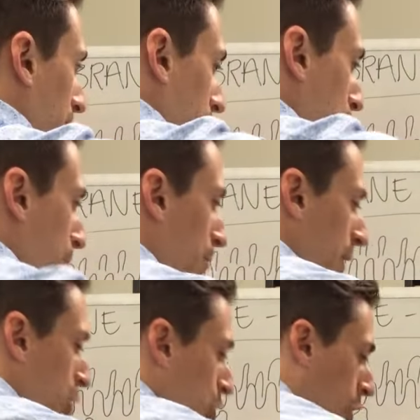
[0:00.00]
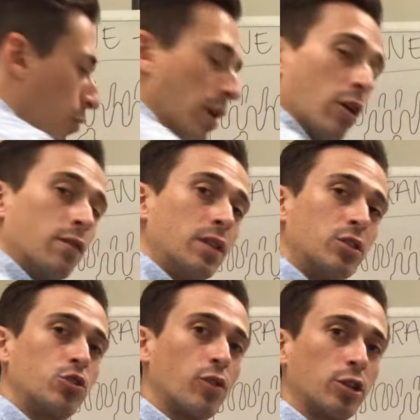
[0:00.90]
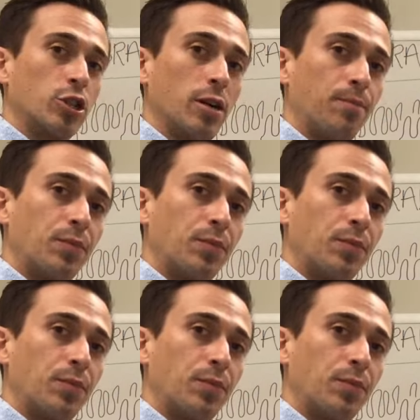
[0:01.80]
majority of this structure.